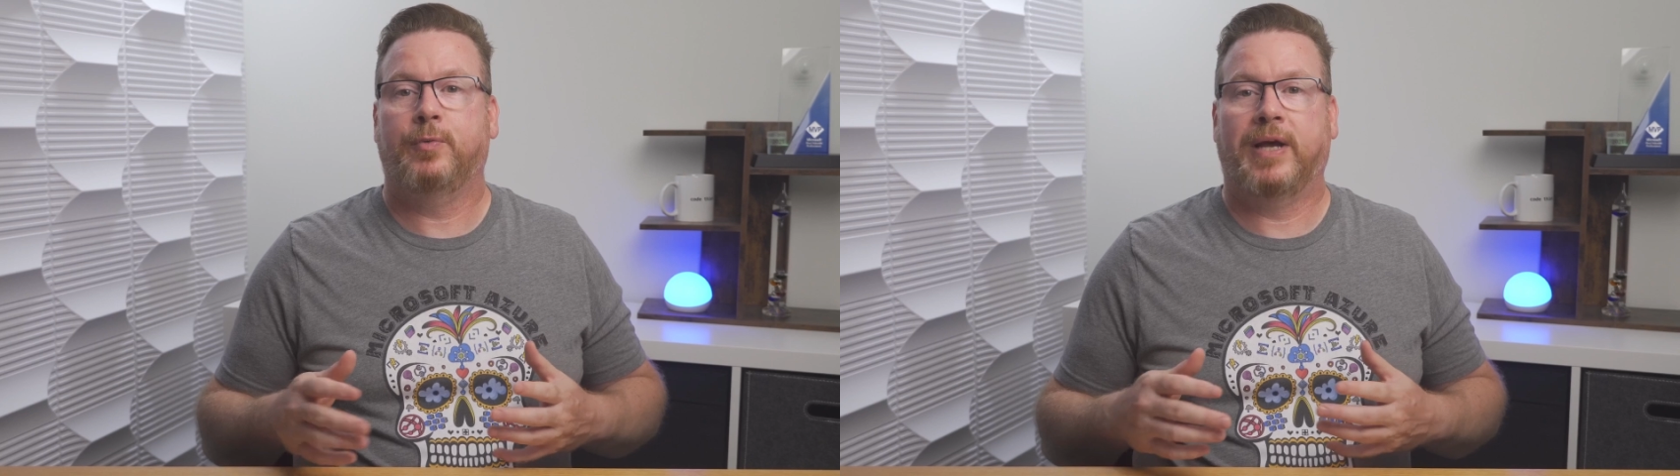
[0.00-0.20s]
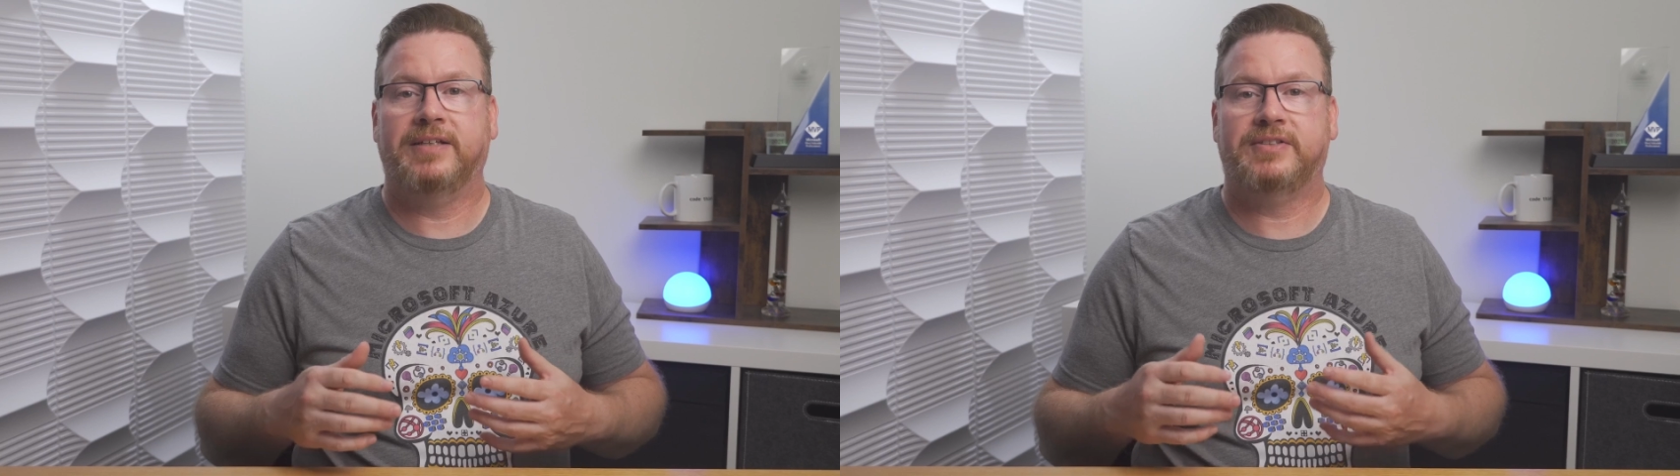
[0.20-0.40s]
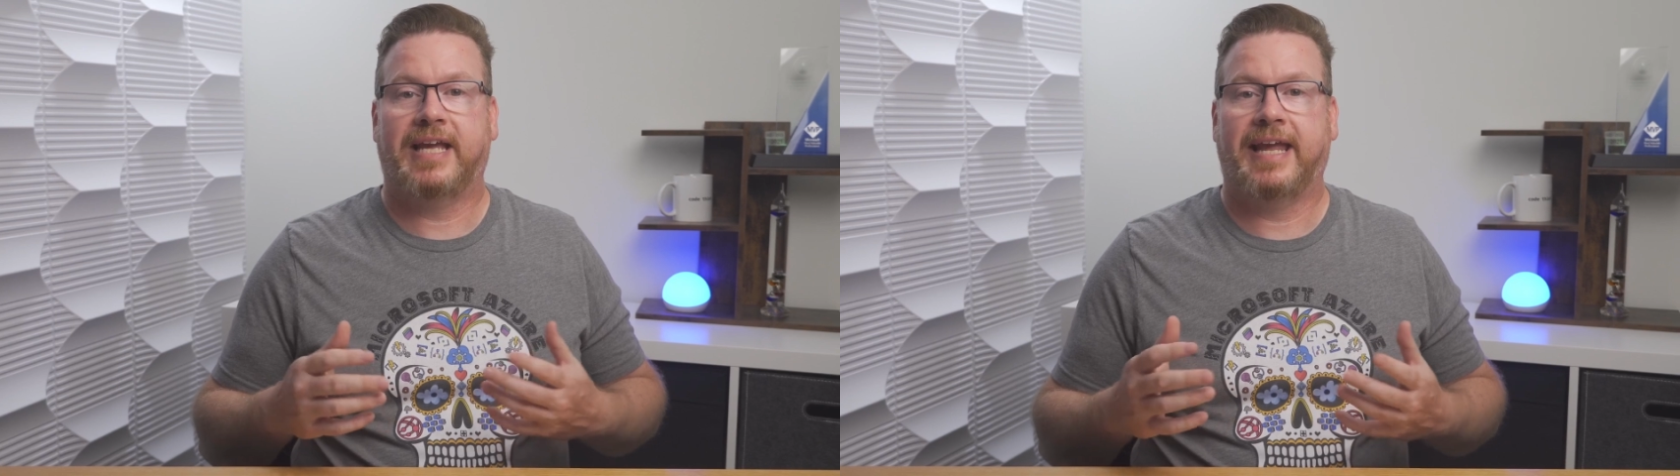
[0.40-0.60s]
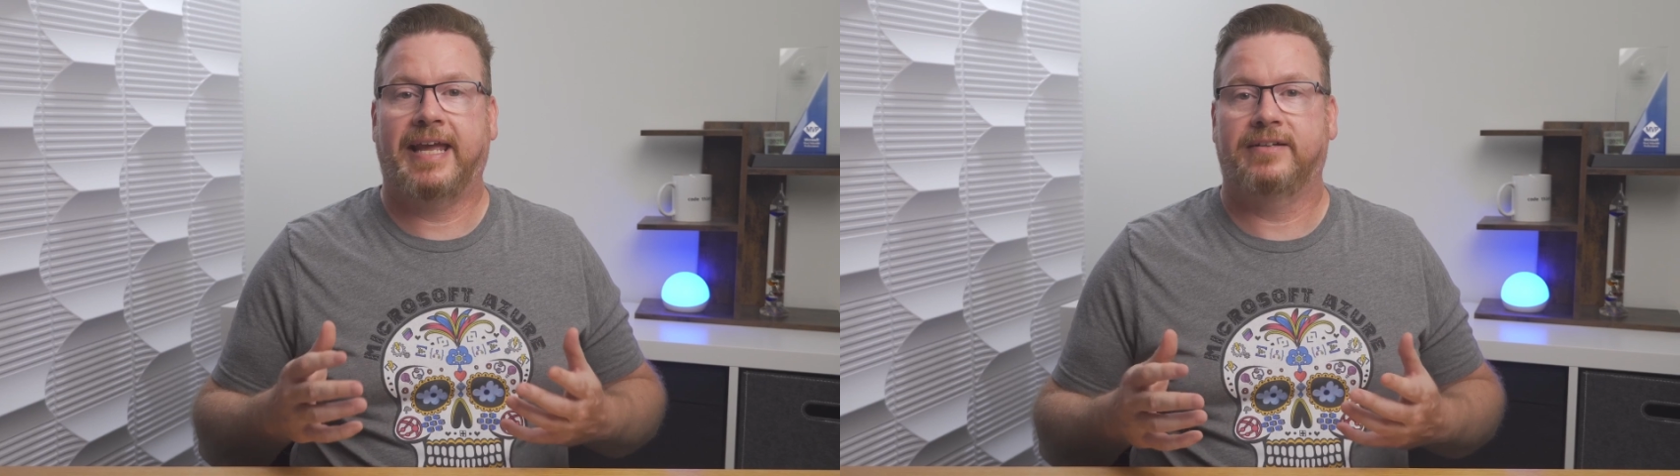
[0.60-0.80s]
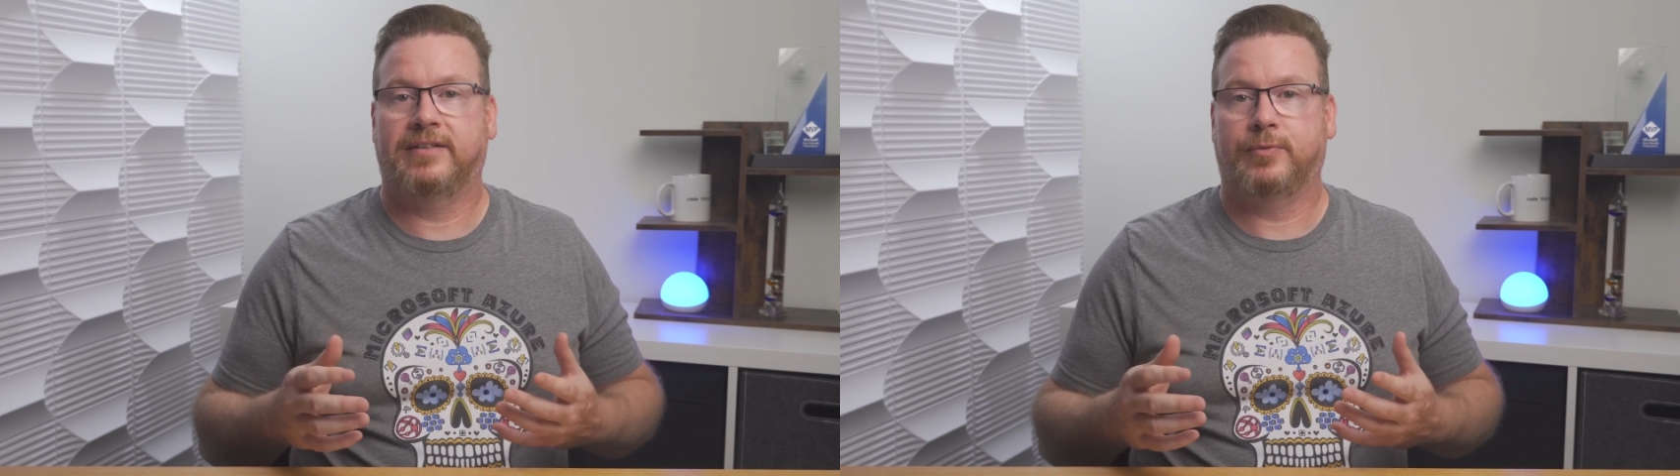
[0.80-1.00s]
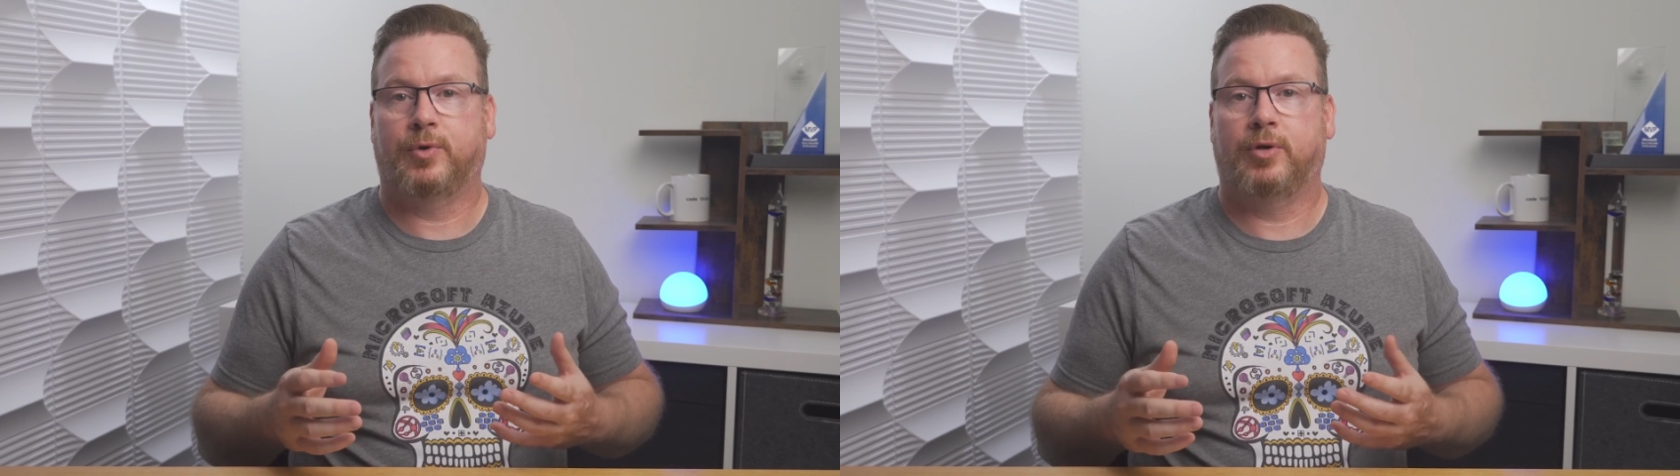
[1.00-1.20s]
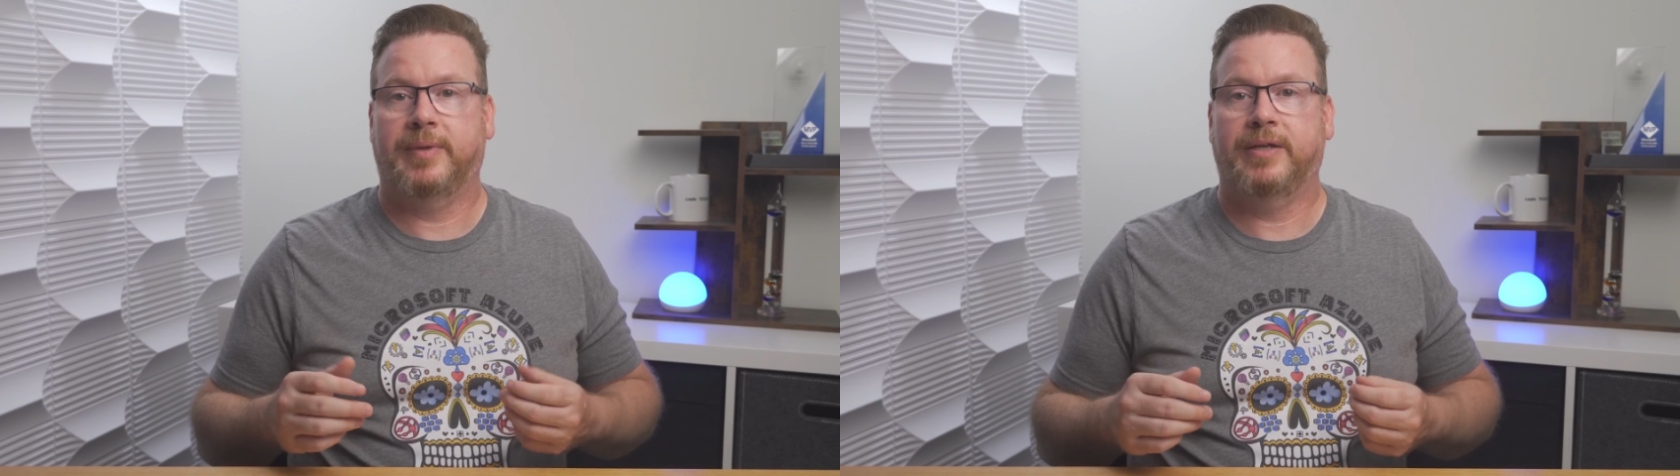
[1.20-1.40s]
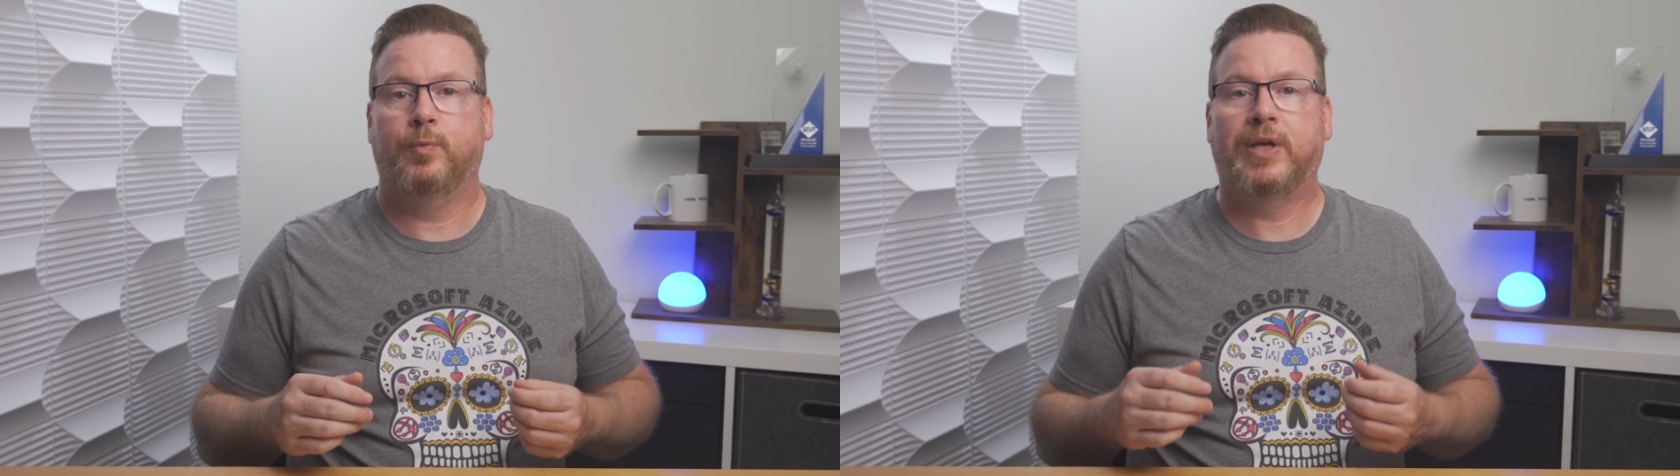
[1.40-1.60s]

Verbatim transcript: ways to handle enrollment.